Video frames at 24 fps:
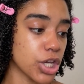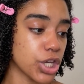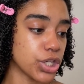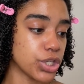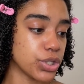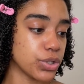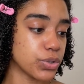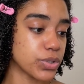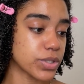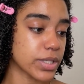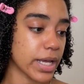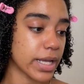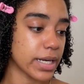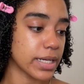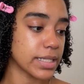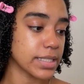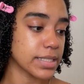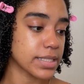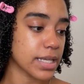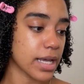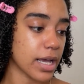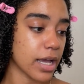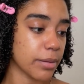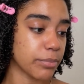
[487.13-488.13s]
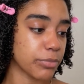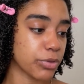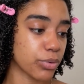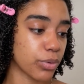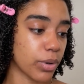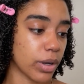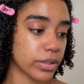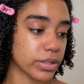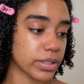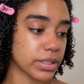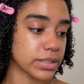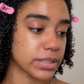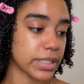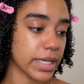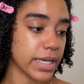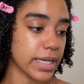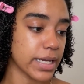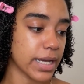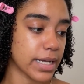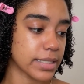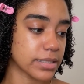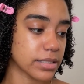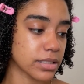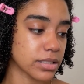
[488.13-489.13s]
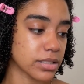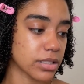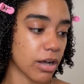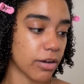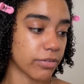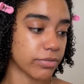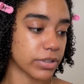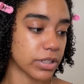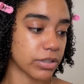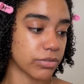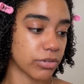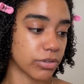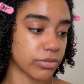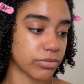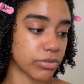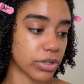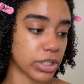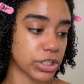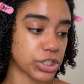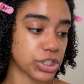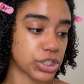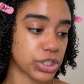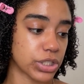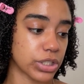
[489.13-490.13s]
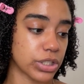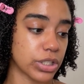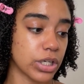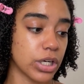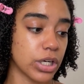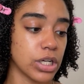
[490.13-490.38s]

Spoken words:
Use anytime throughout the day as a softening refresher.